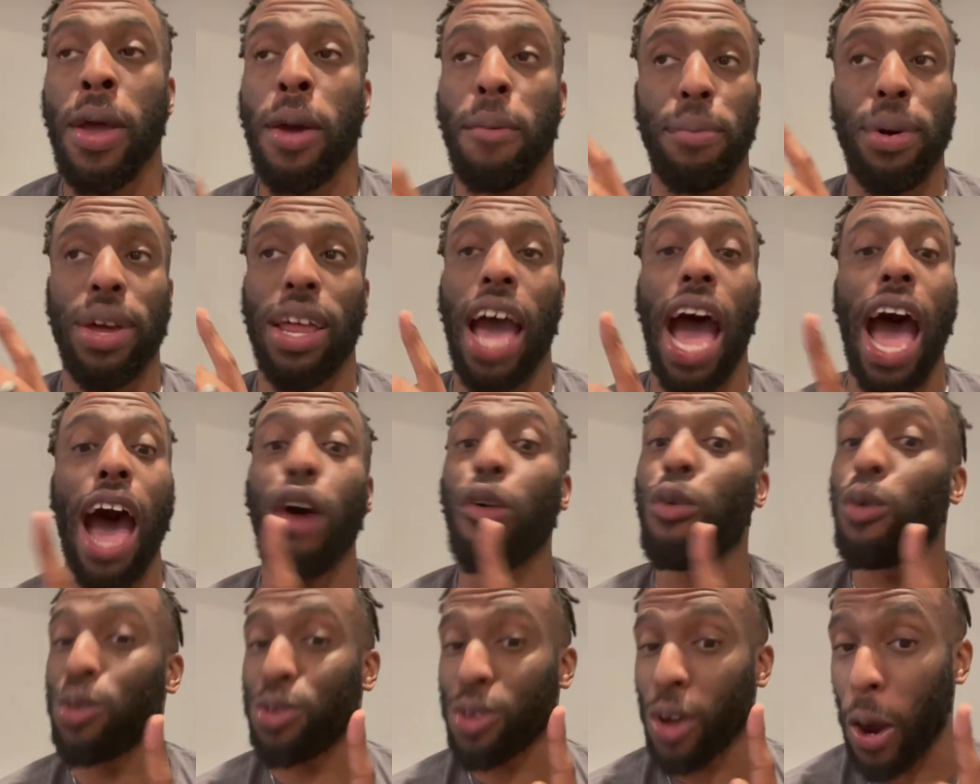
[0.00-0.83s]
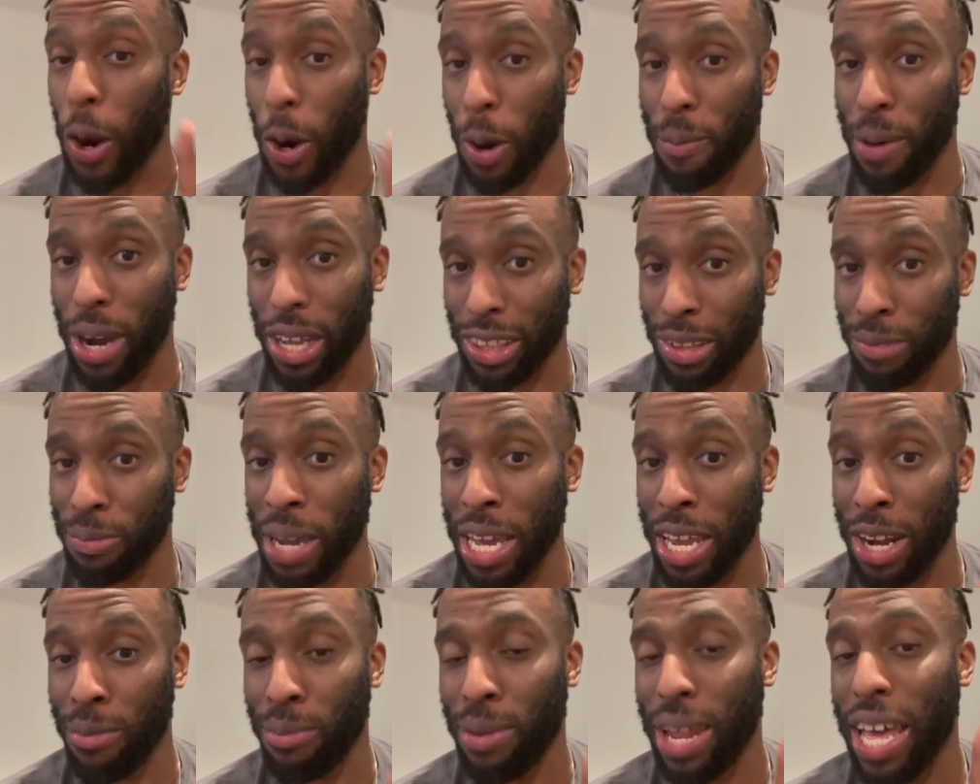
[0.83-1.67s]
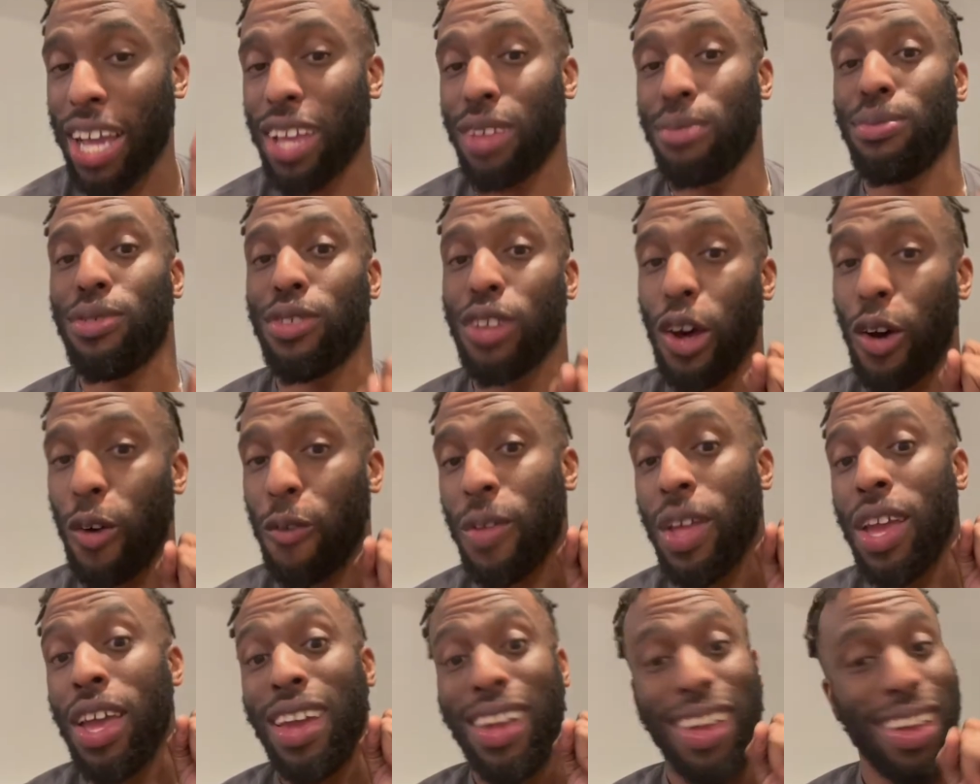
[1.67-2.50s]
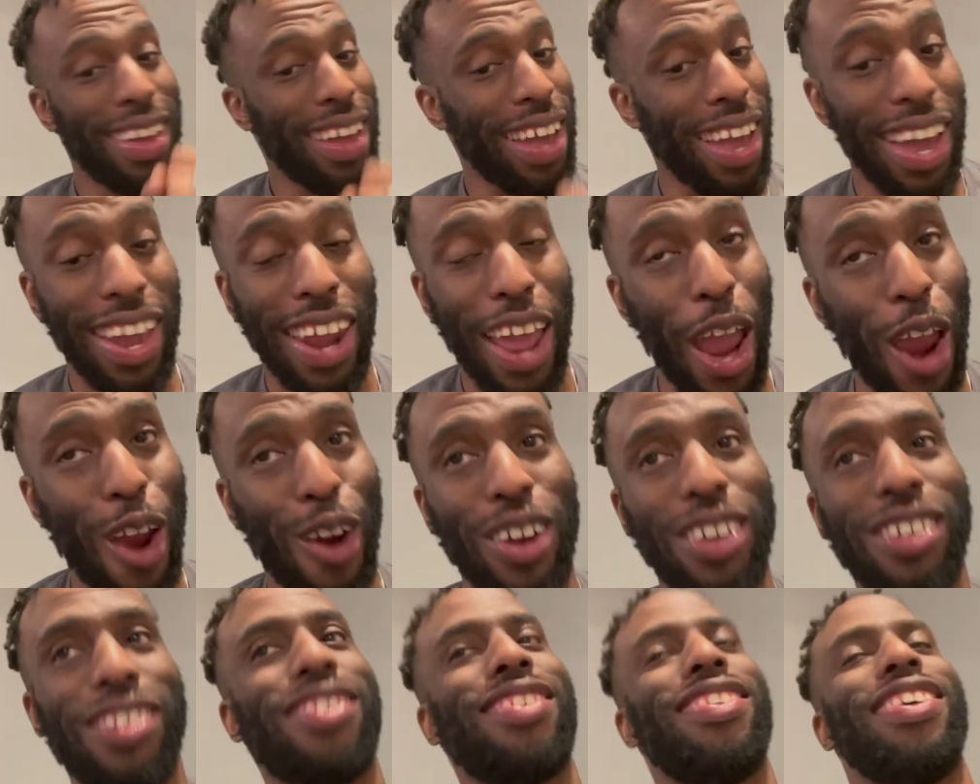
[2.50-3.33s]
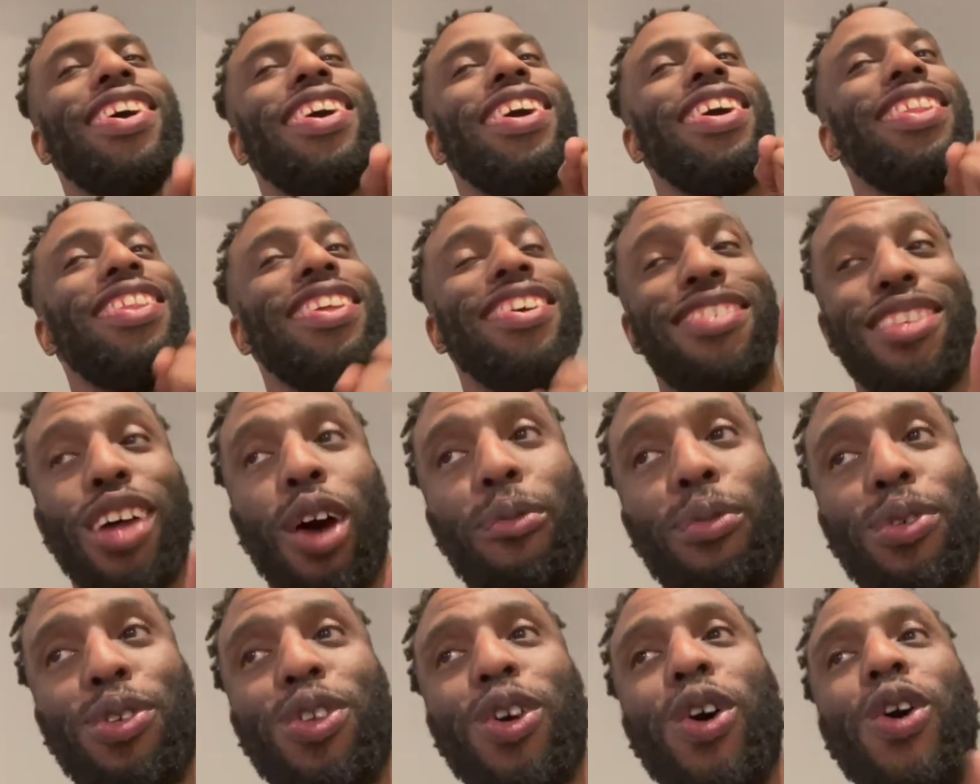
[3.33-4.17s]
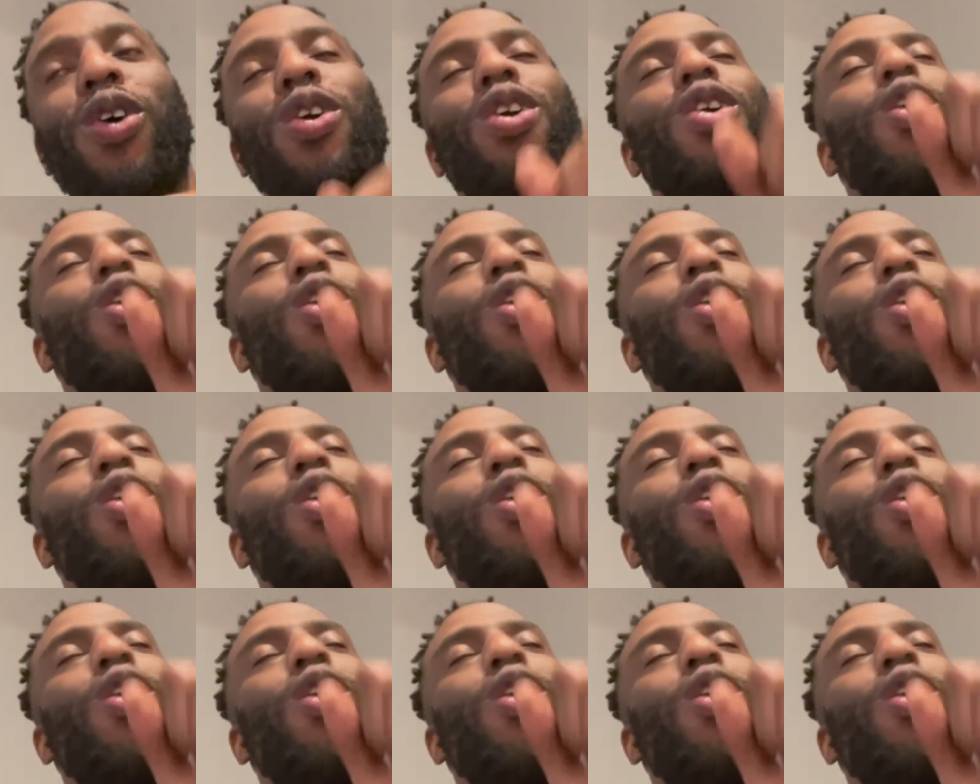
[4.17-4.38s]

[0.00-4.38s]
But I will talk about the Man in Black himself, Ed Harris, in this episode.